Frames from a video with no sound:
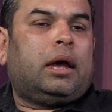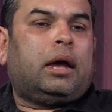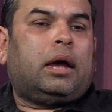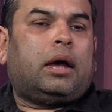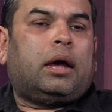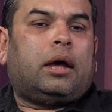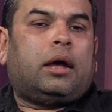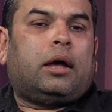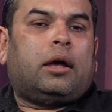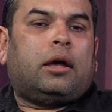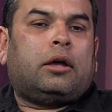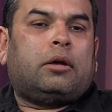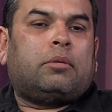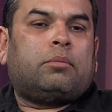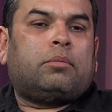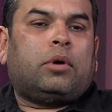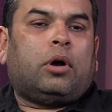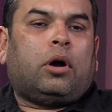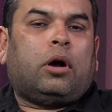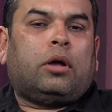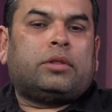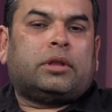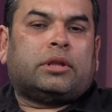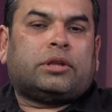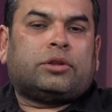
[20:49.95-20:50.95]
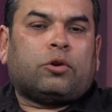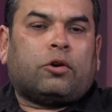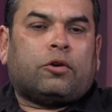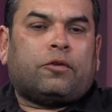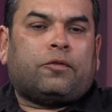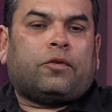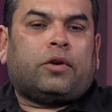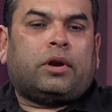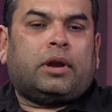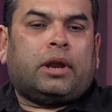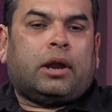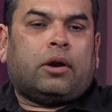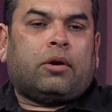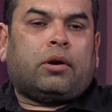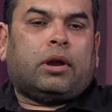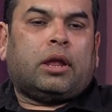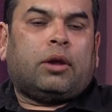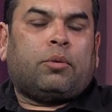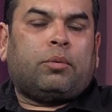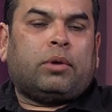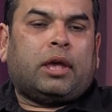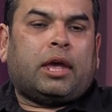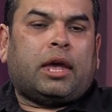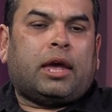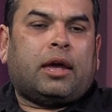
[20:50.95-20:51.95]
Um, on the storefront area,
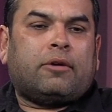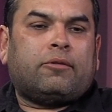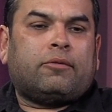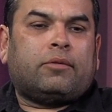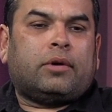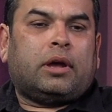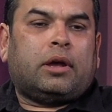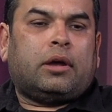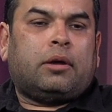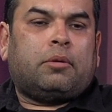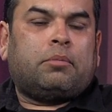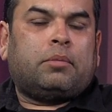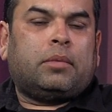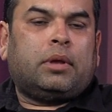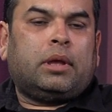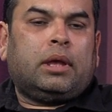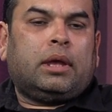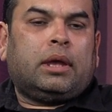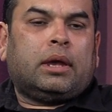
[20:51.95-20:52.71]
we have um,